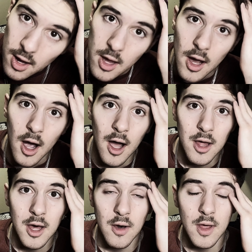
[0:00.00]
yeah,
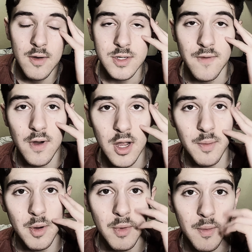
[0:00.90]
that, that was a fuck up
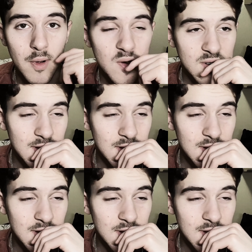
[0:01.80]
on my part.